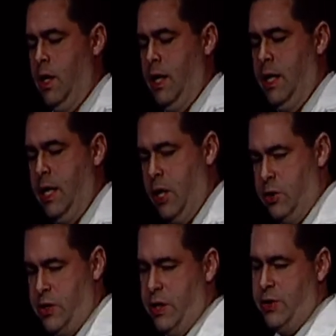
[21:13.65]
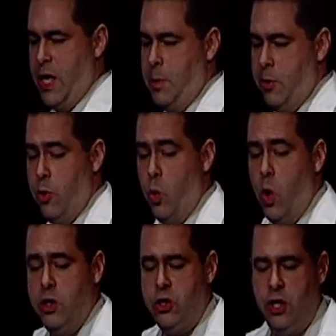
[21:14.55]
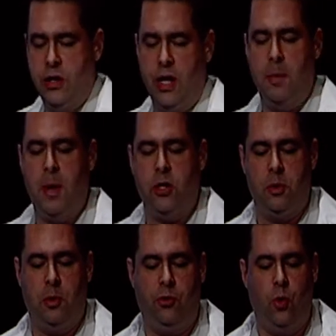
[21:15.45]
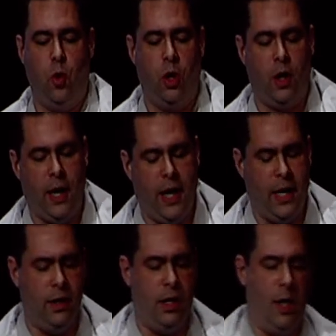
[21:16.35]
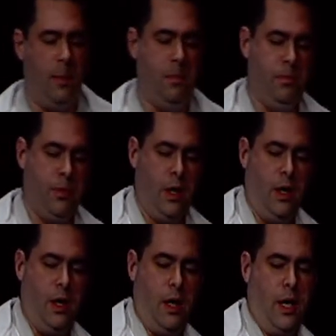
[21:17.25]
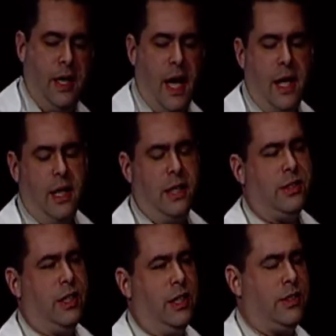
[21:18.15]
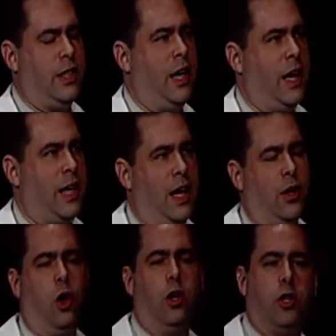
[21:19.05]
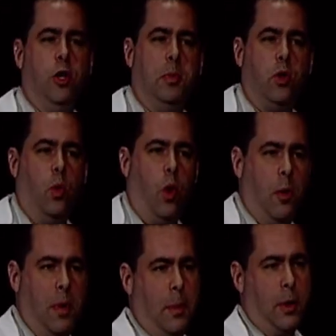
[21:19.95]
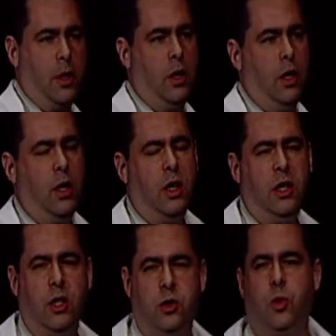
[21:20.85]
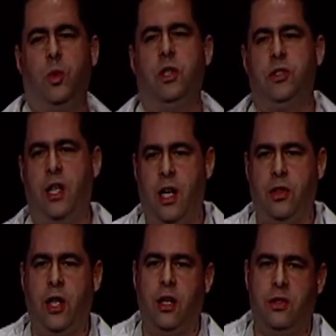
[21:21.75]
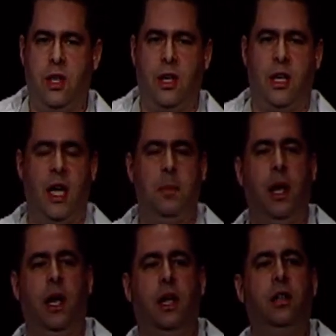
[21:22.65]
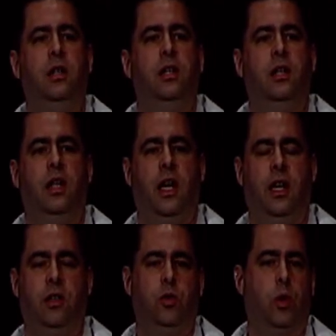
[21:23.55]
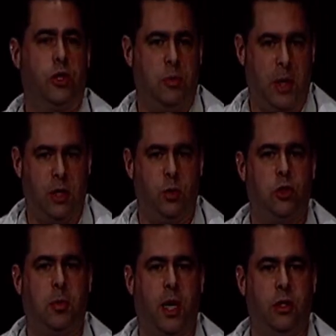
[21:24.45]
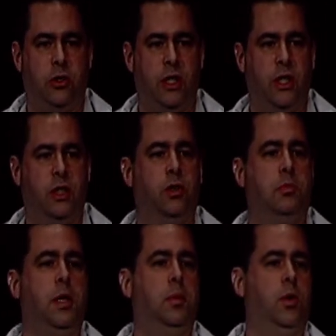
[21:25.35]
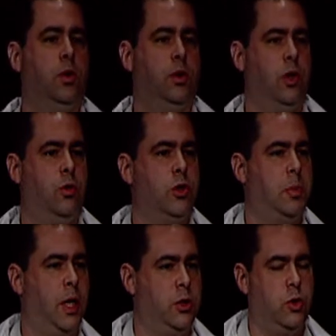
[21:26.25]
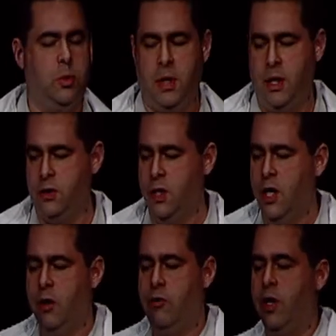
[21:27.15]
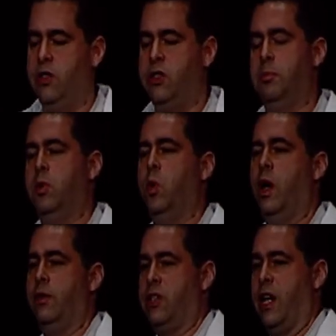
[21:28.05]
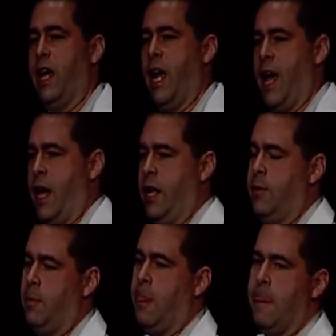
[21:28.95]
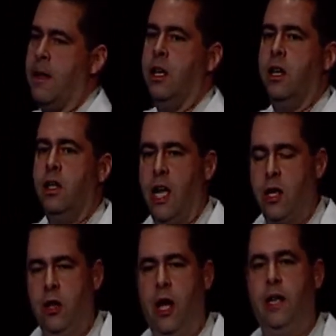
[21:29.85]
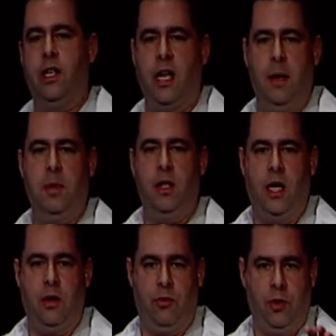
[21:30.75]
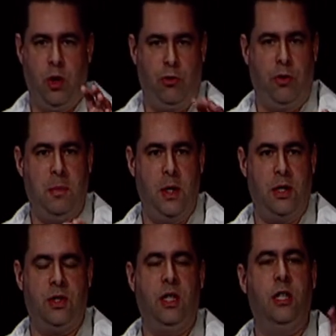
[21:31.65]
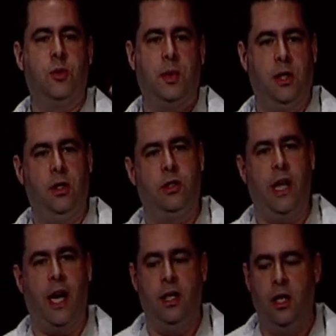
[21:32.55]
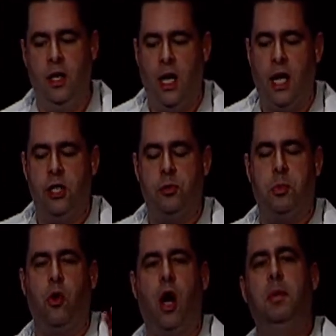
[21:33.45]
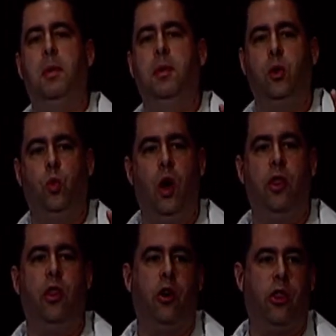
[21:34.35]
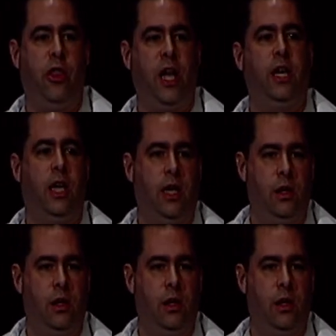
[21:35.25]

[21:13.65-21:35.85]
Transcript: Here's an example of the one sheet that I mentioned before. And again, I kind of call it cubicle wallpaper. So when you send out that campaign and we're expecting responders in or people responding to a piece, very simple way of saying, hey, that client that came in that from this, here's what they looked at, and here's probably what they're thinking,